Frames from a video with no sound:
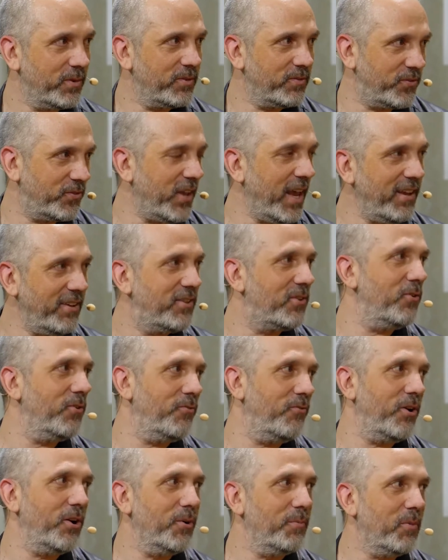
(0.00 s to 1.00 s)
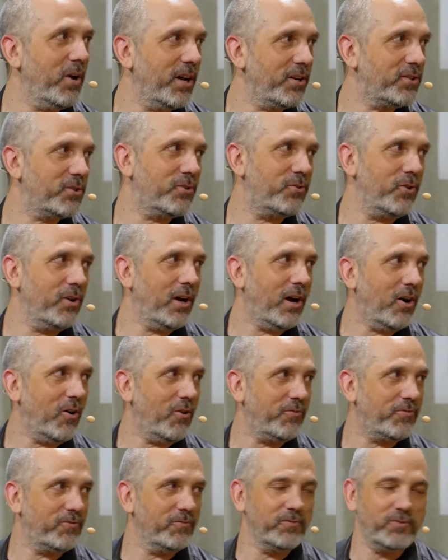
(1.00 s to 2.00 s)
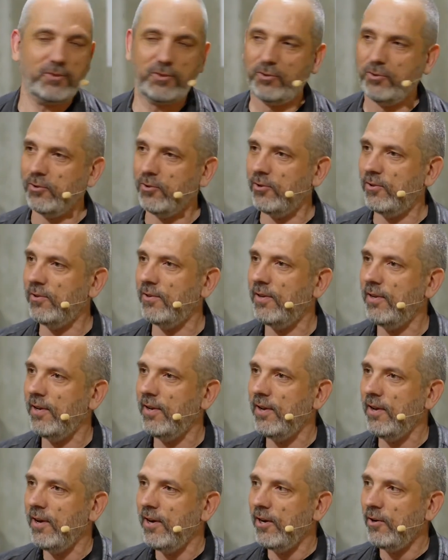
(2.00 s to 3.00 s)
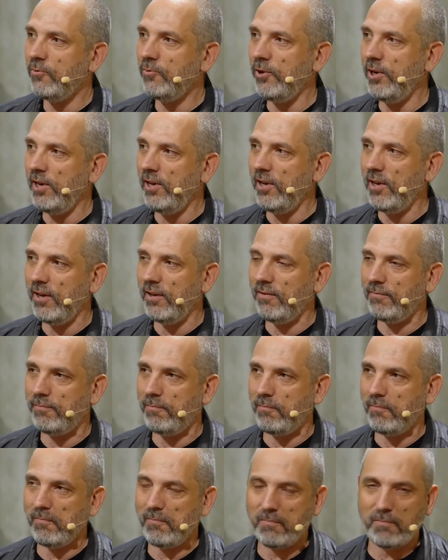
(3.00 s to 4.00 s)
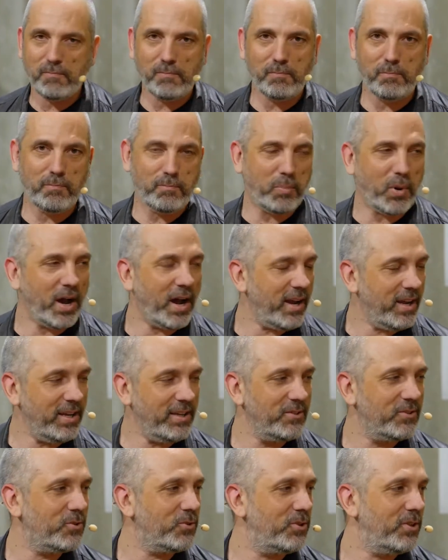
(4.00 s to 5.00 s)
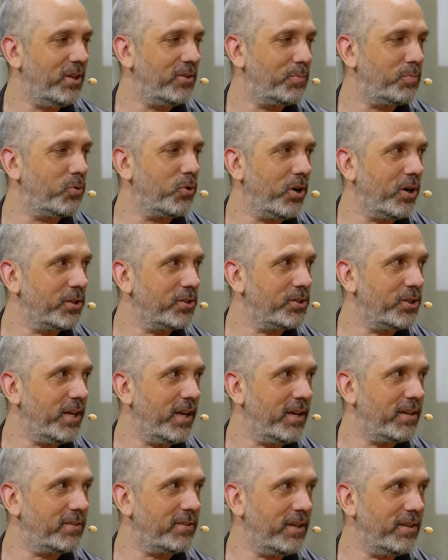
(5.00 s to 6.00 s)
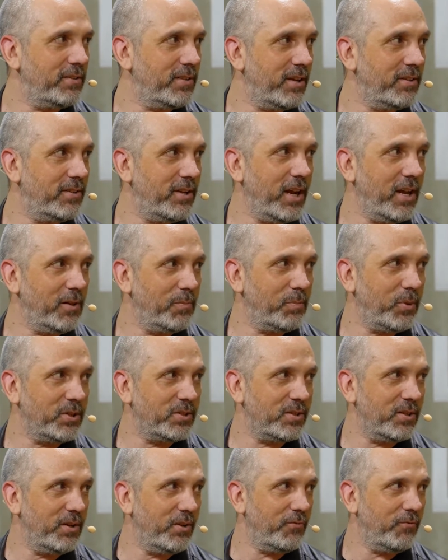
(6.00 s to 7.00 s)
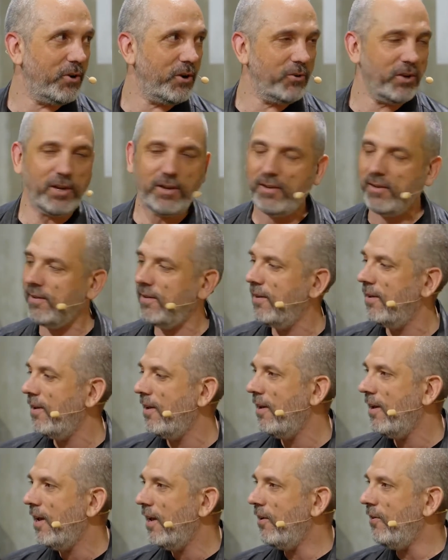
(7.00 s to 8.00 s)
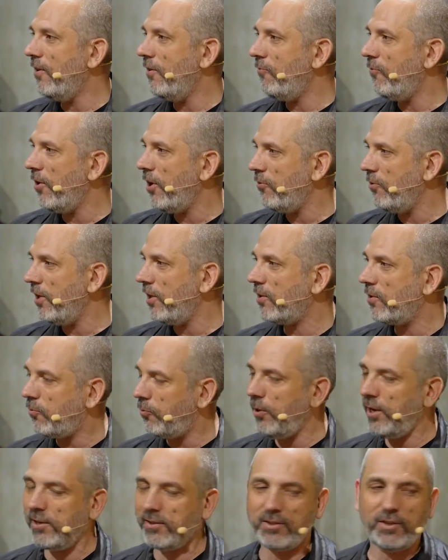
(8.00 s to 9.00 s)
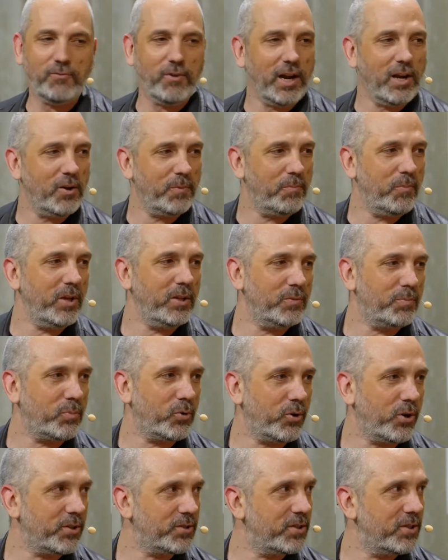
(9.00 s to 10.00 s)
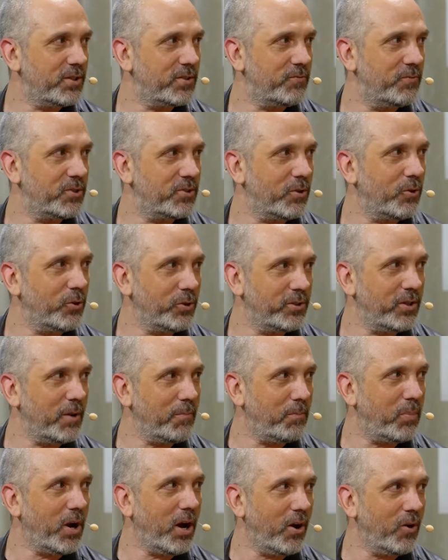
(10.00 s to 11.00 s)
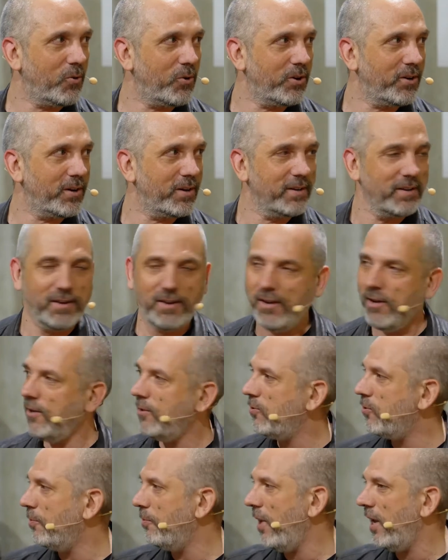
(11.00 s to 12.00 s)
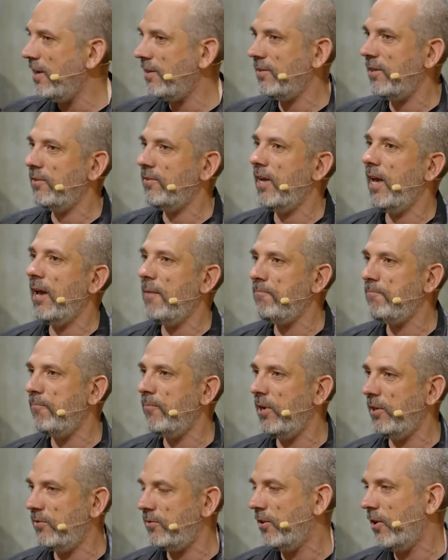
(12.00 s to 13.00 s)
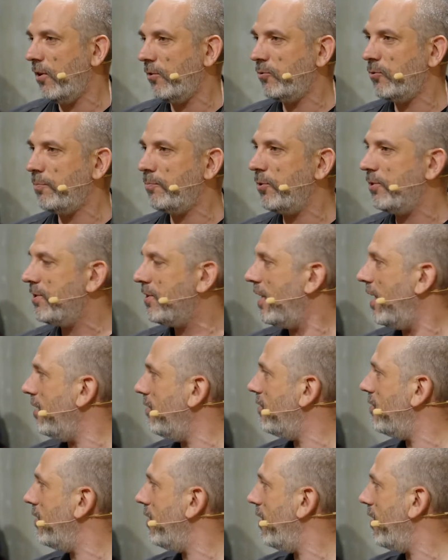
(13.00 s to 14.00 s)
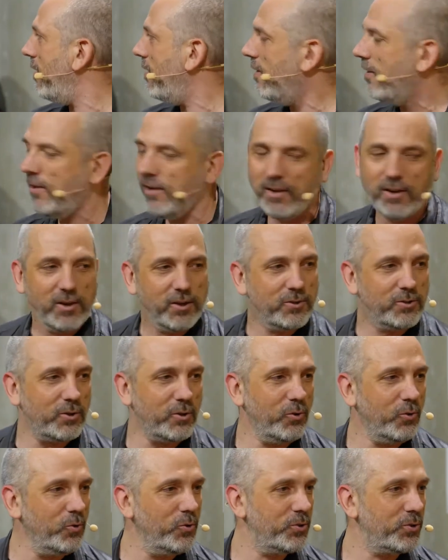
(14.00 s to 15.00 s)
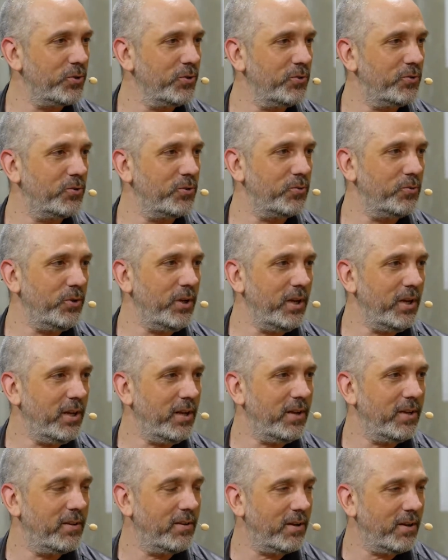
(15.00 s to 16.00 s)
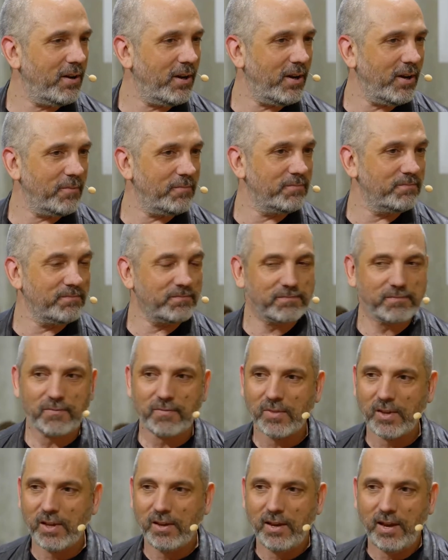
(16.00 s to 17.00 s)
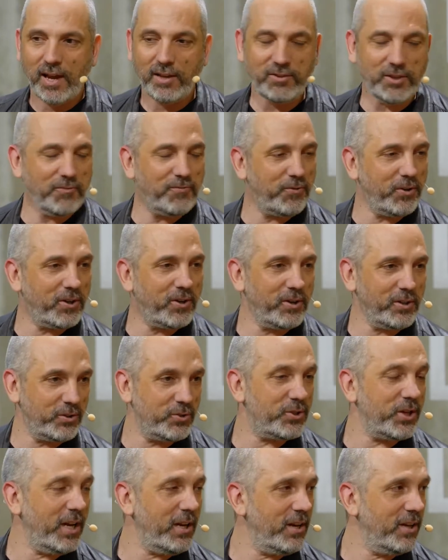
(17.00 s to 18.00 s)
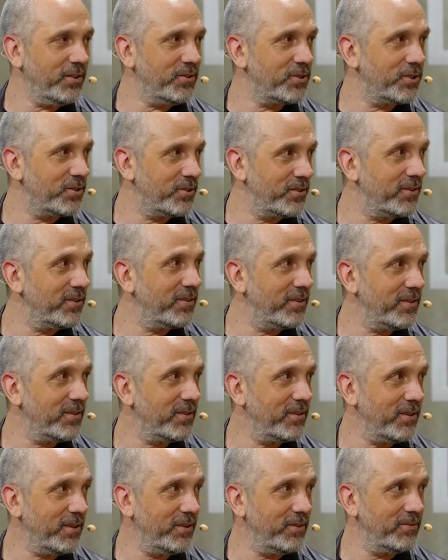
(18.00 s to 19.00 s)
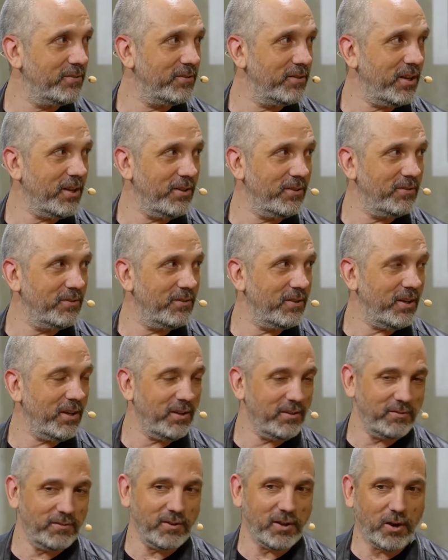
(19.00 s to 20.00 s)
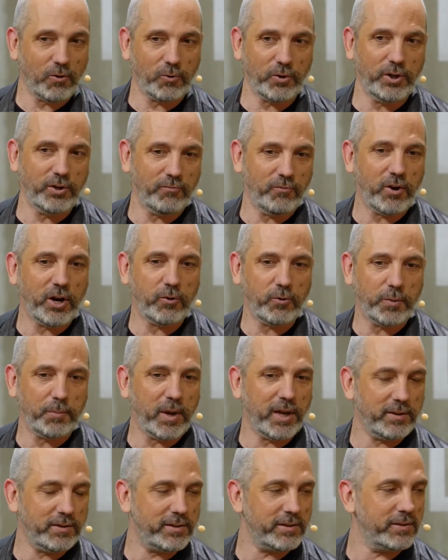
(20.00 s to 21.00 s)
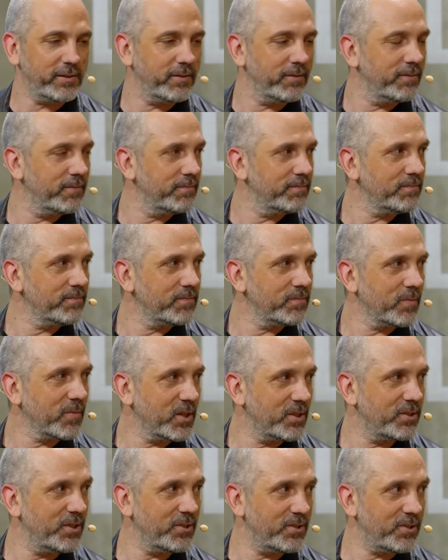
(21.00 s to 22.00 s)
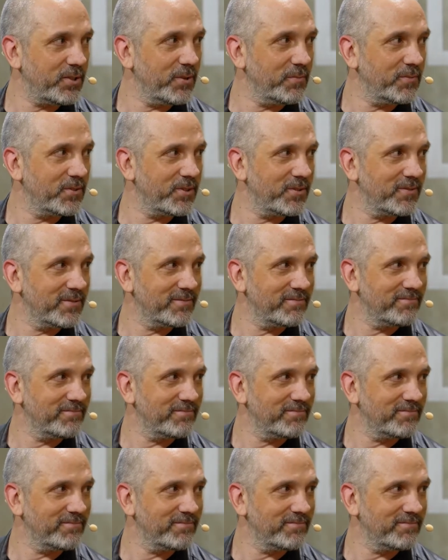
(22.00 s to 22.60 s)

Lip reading: thank you very much to Laufen to really buy into that project and help us in a very quick development process with all their power to make that happen, and now to present a solution to really a difficult challenge in our environmental systems.